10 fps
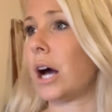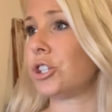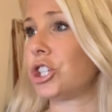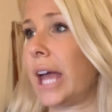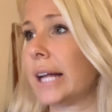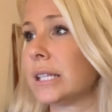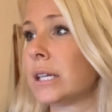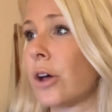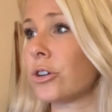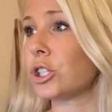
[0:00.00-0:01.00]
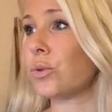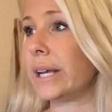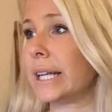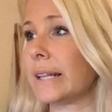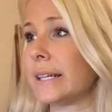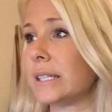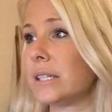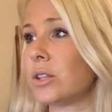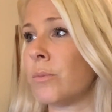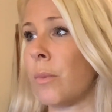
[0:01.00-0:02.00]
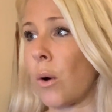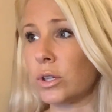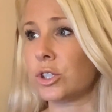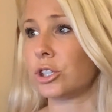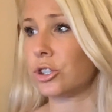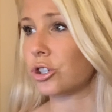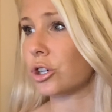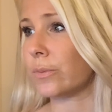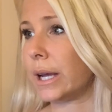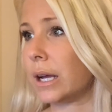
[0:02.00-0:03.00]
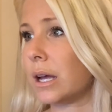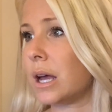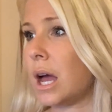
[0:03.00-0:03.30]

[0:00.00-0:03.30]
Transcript: She has another tweet, and this is the most disturbing.